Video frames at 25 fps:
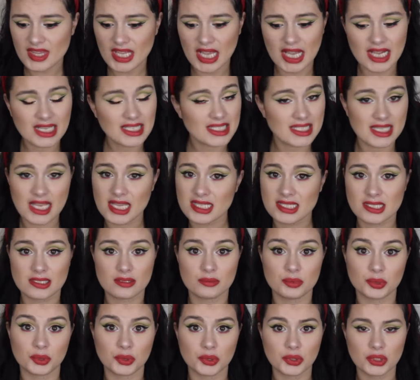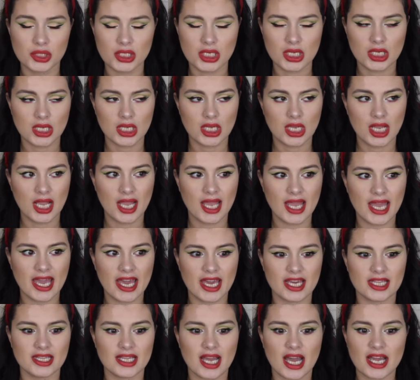accessible,
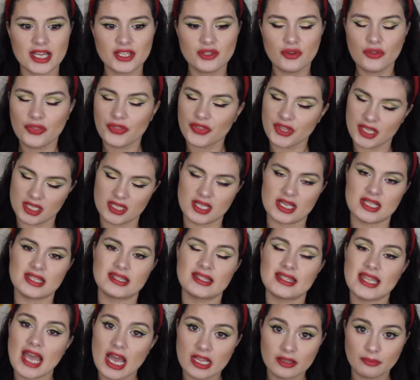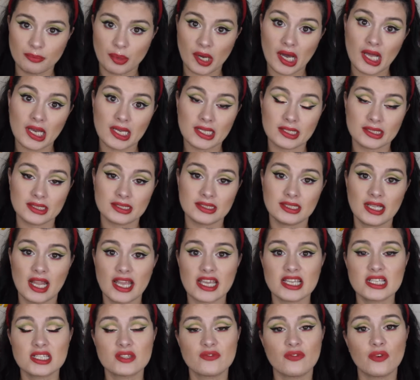and I don't think that that palette
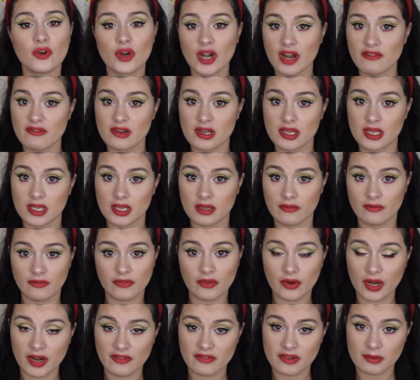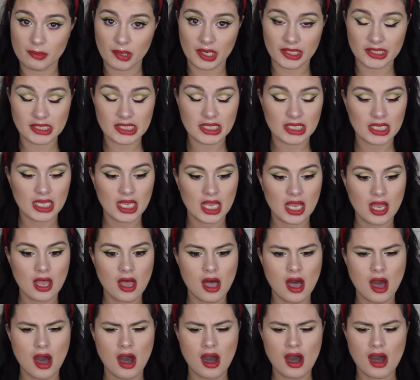is for everybody.
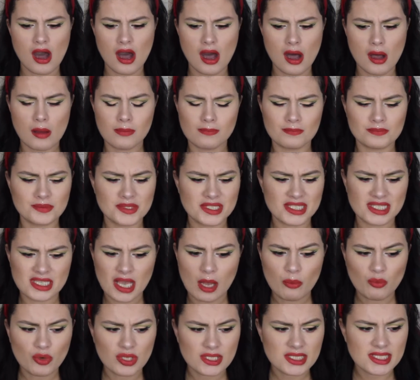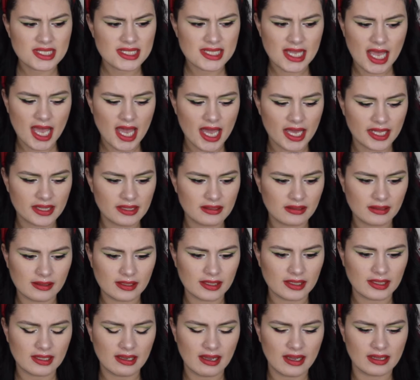Someone said
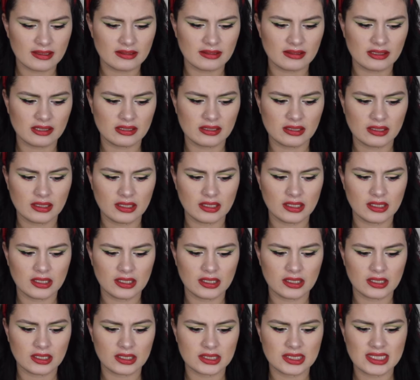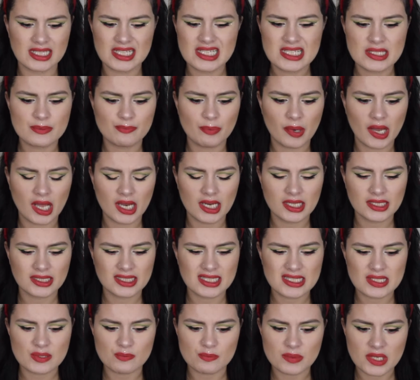that this palette
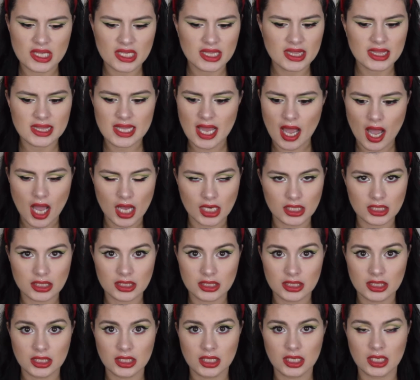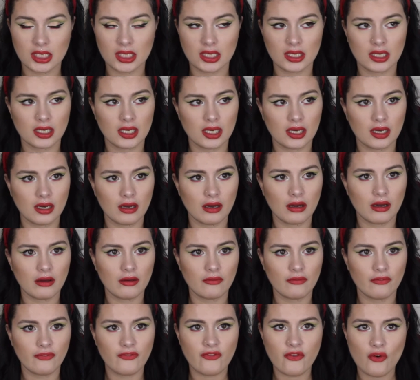is being done
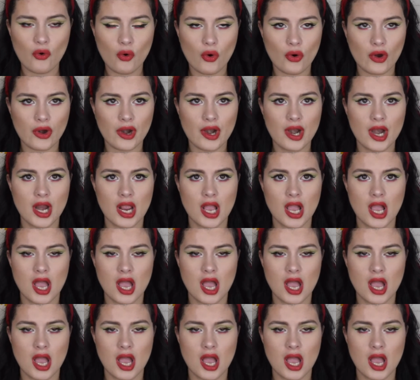for